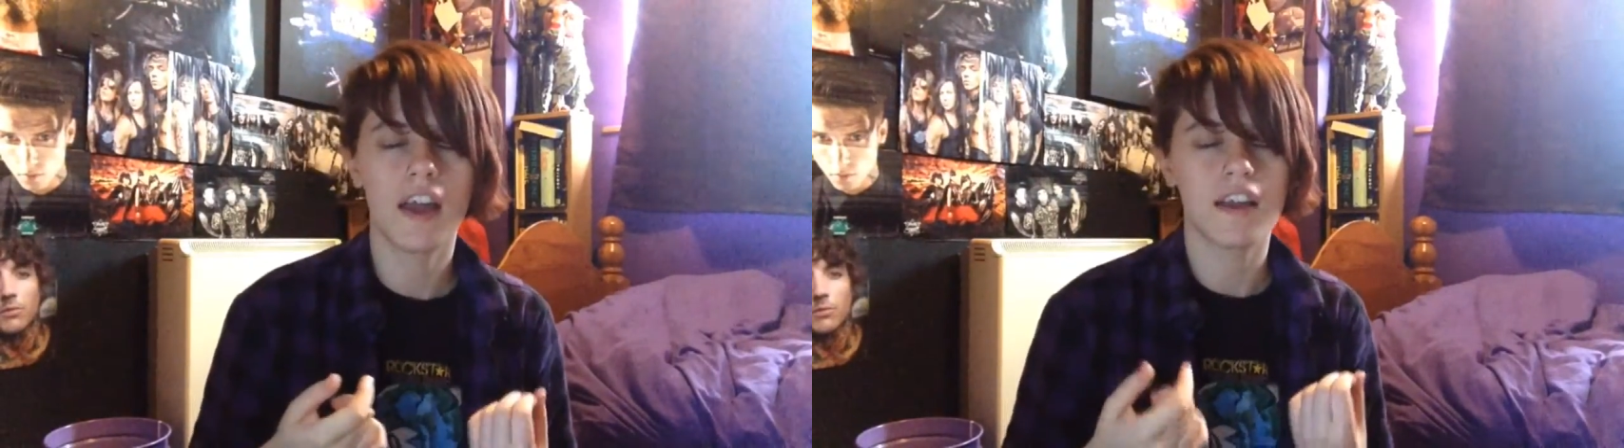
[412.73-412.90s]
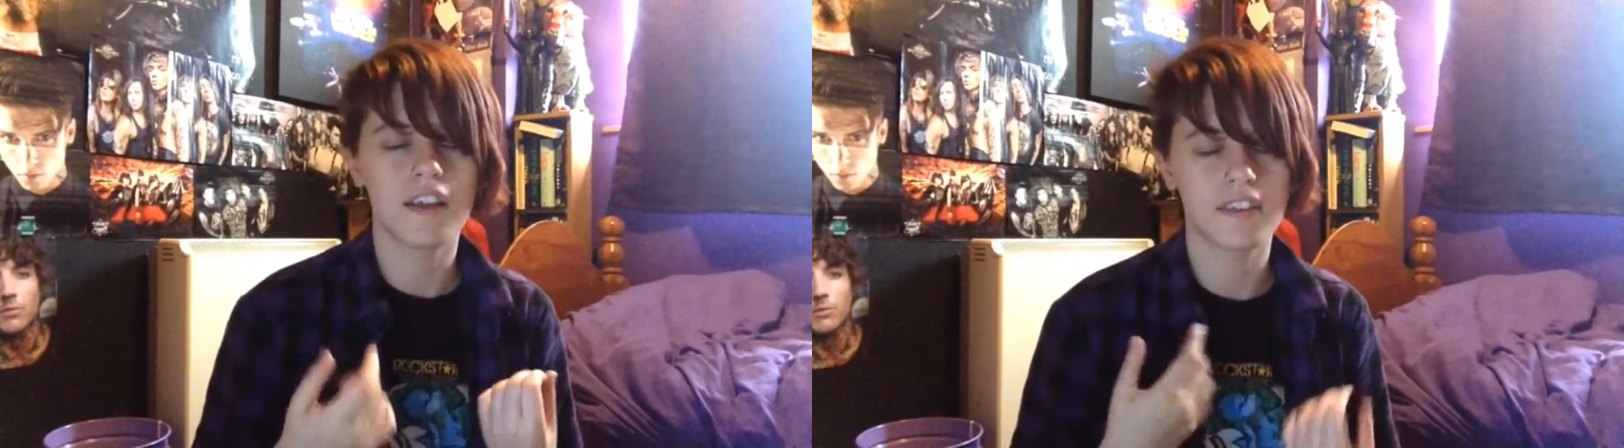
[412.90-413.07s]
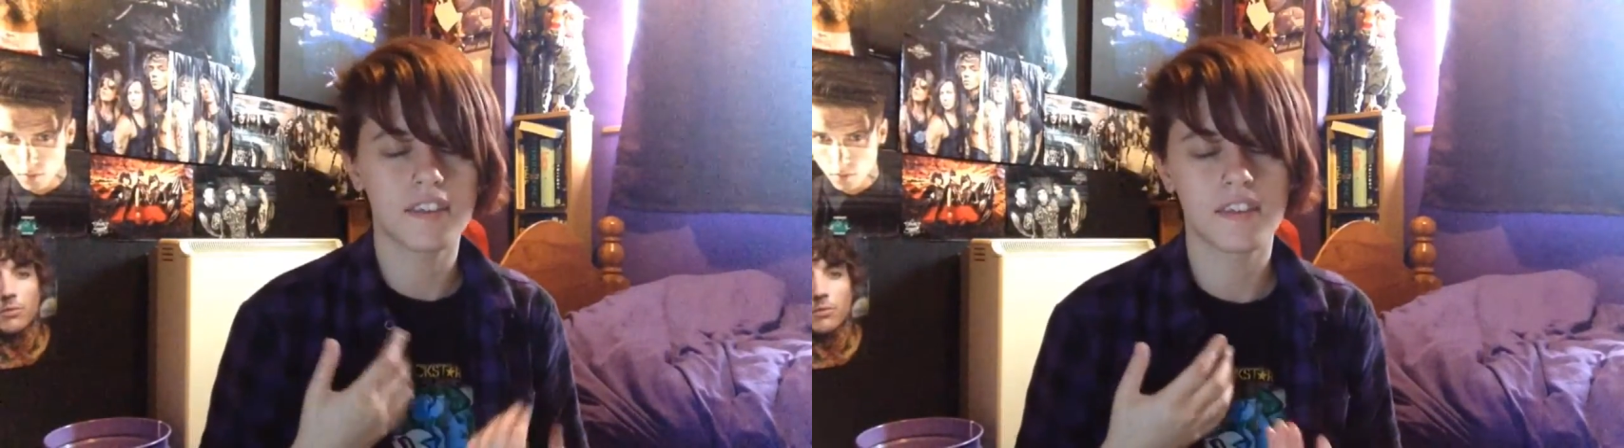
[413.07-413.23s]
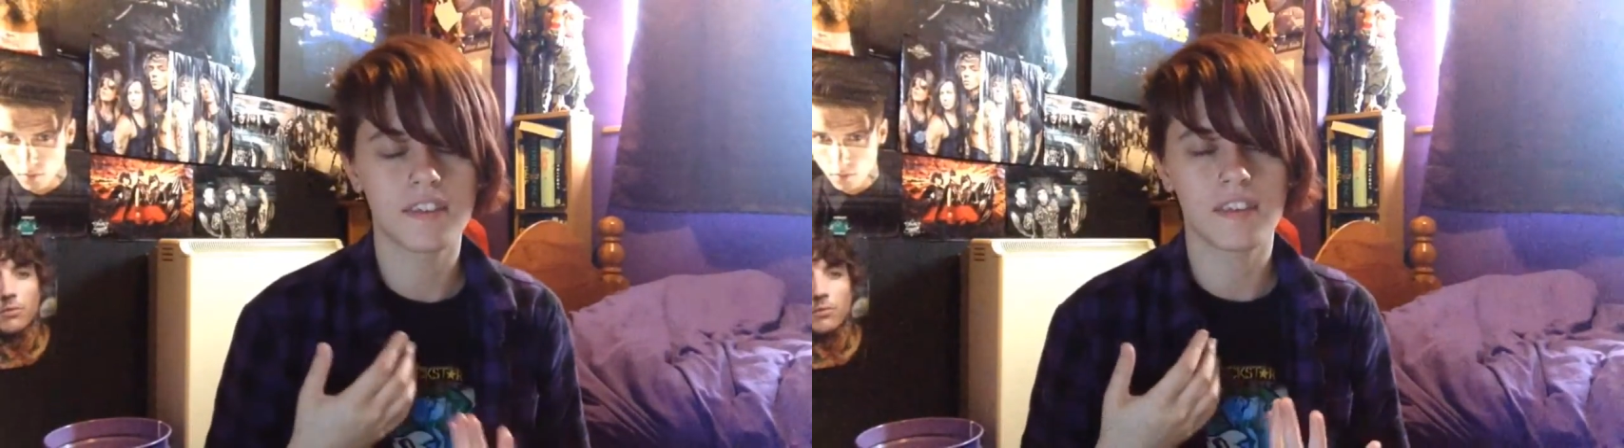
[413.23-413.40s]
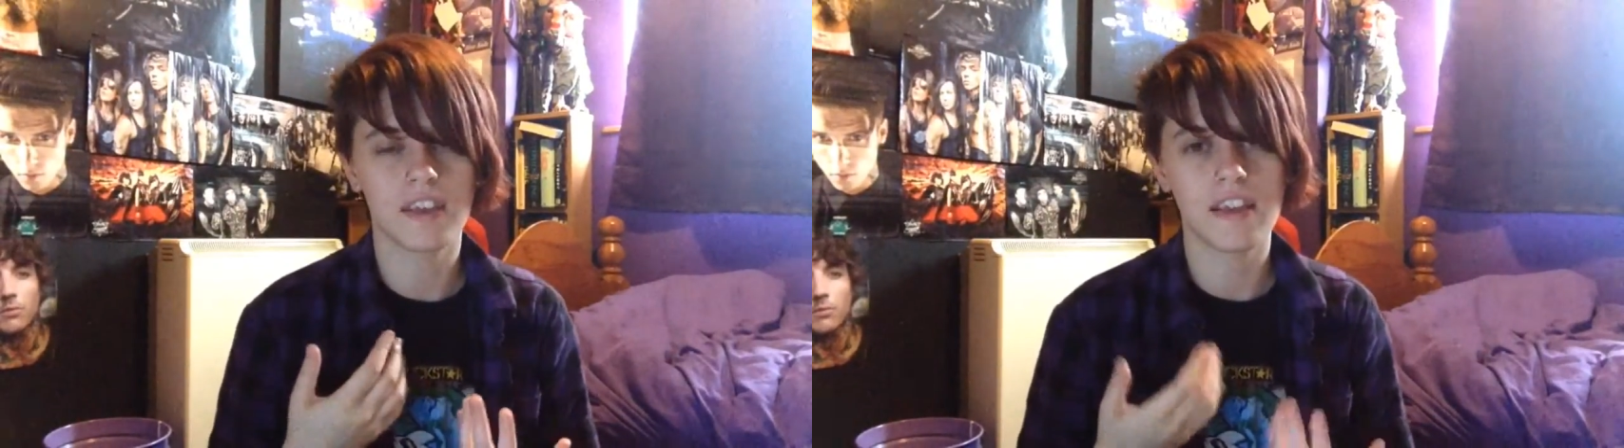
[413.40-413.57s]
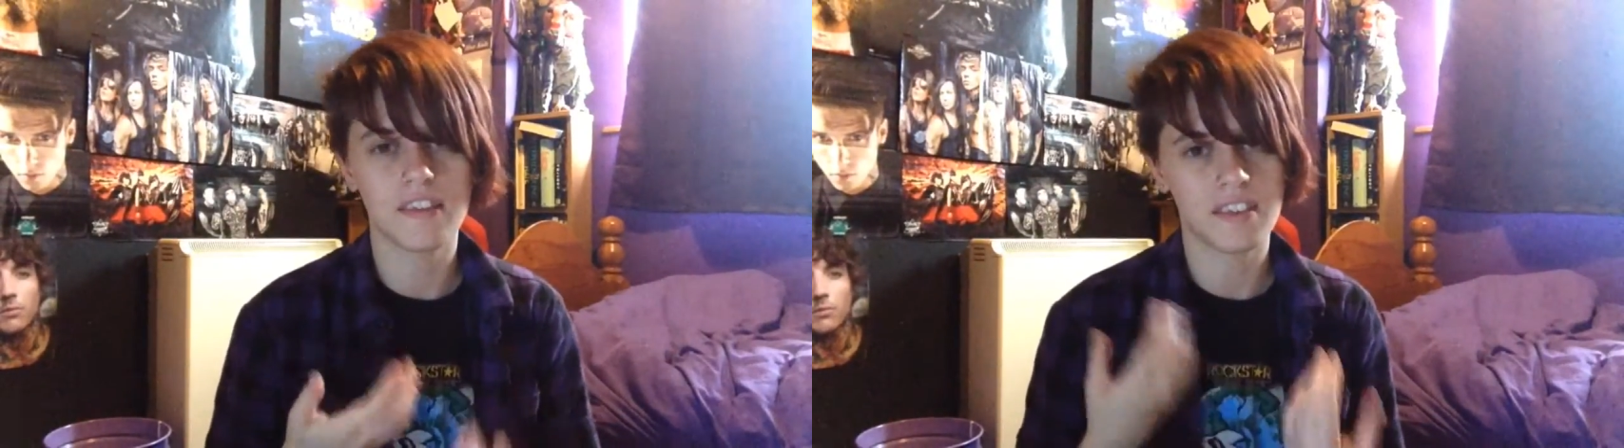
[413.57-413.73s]

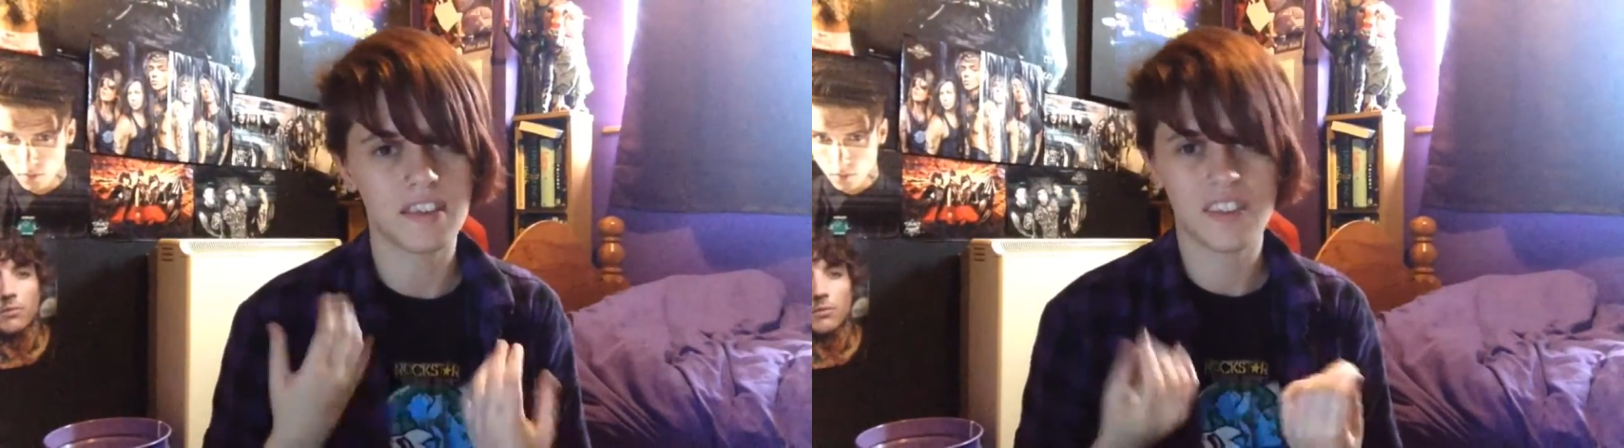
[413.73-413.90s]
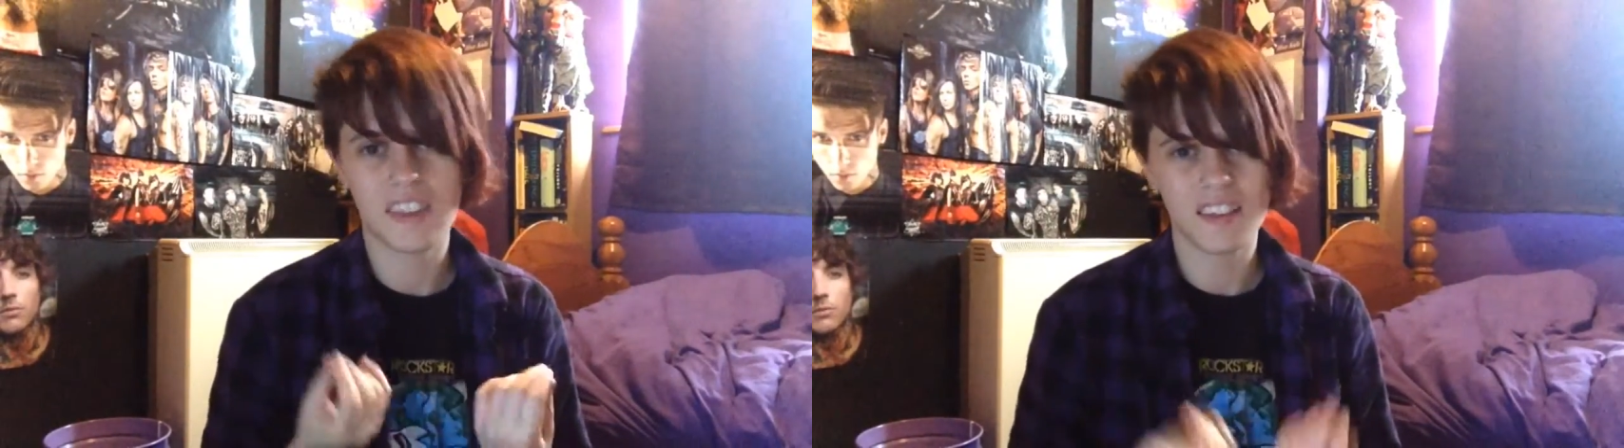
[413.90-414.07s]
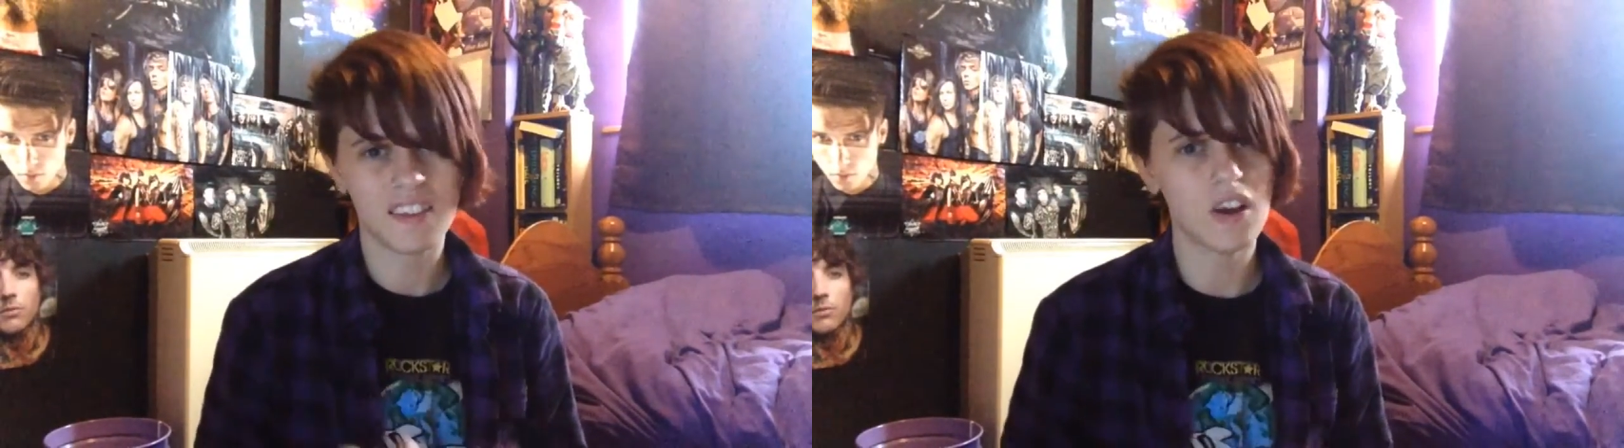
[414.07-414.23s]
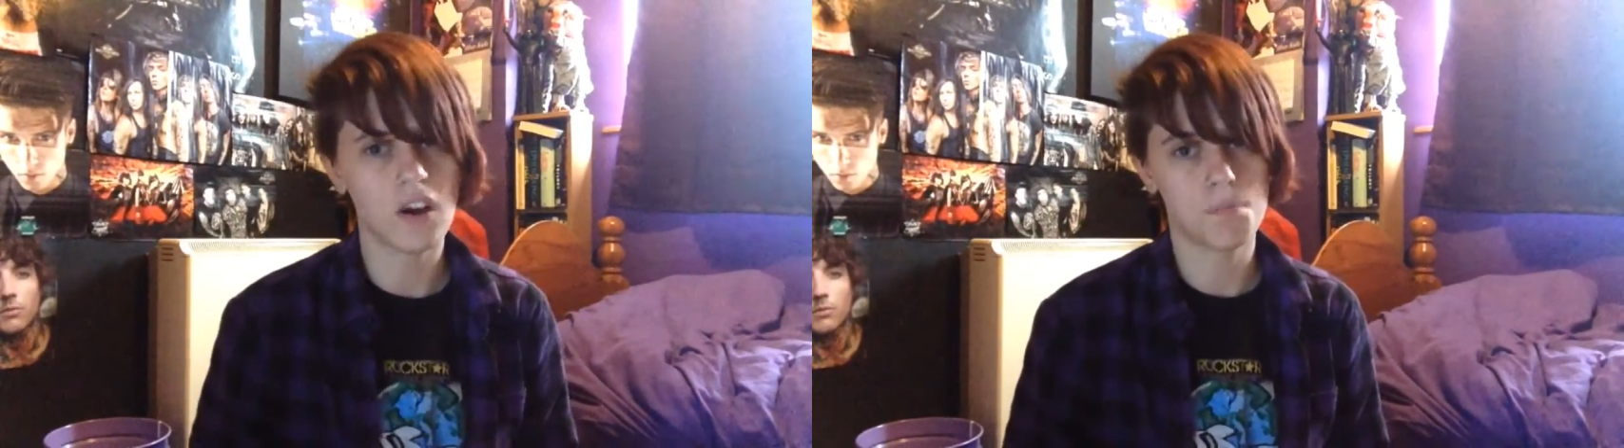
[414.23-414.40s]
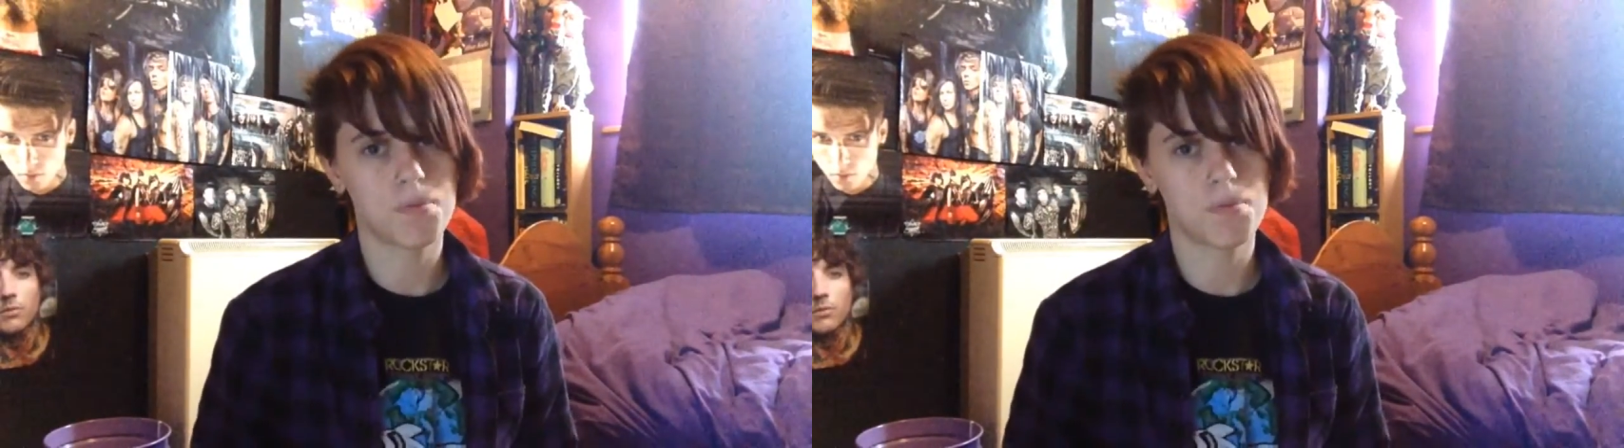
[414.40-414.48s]
they're not